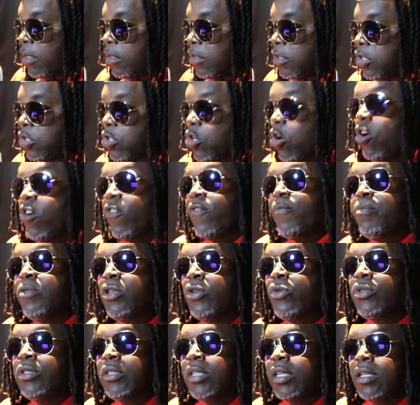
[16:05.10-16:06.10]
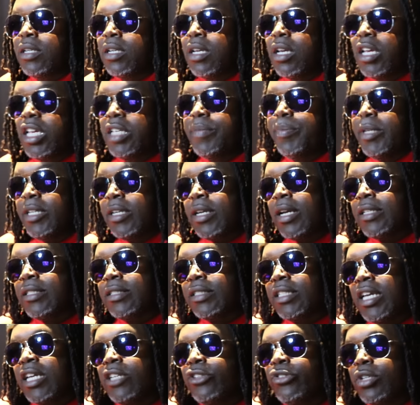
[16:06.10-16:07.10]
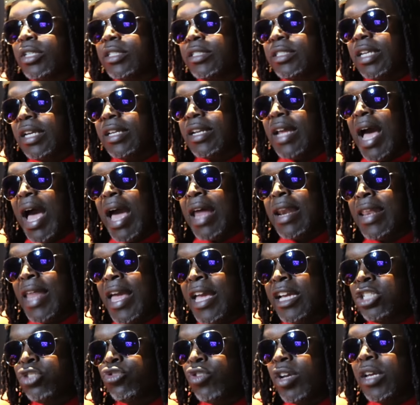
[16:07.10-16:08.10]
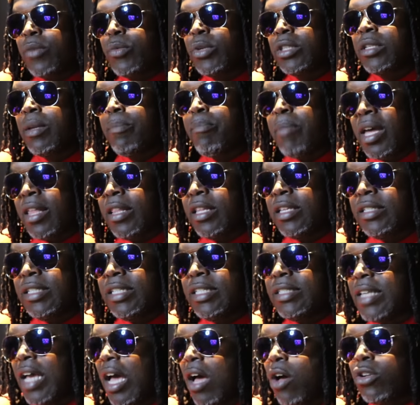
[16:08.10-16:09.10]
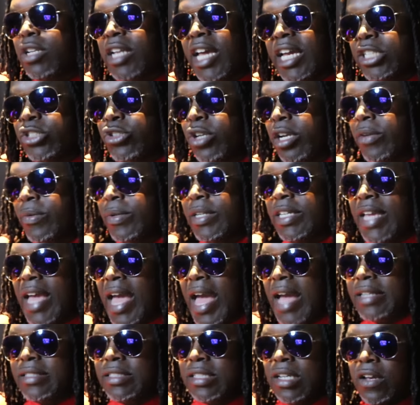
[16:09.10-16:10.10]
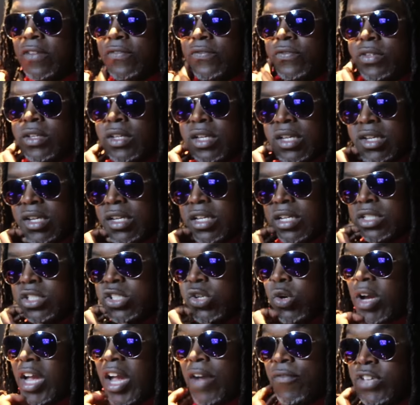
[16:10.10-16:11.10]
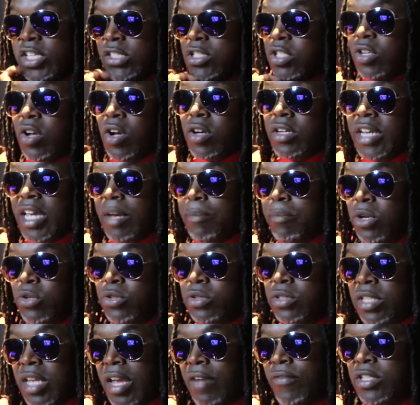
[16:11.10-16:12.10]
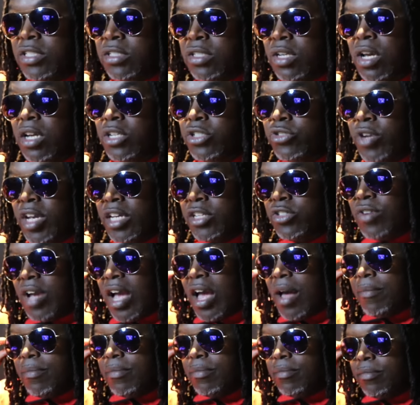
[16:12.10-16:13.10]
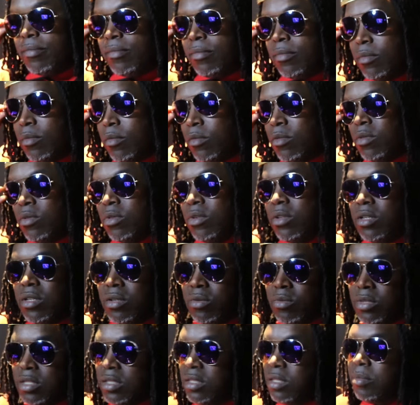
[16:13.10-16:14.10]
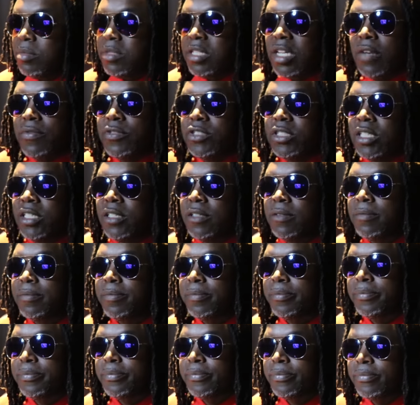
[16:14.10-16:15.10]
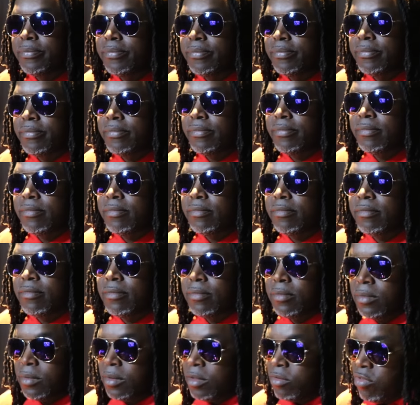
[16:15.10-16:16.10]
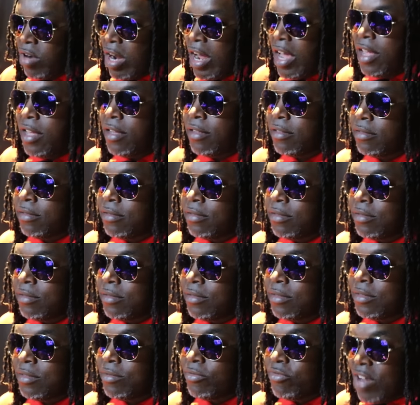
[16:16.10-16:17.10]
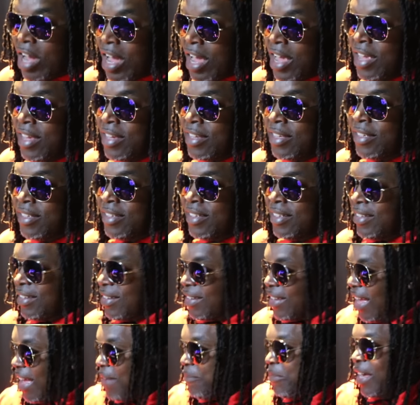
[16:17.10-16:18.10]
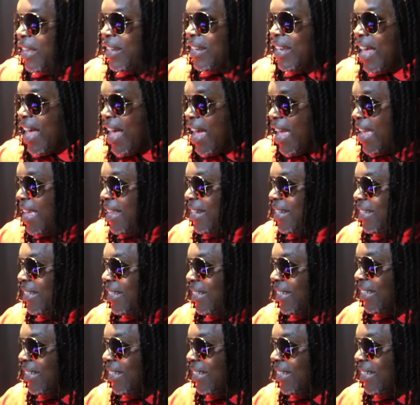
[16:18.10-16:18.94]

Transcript: soft music is because Kendrick said, I like Drake with the melodies. I don't like Drake when he act tough. So mostly every song Drake dropped was some tough shit. Right? Right? Am I lying?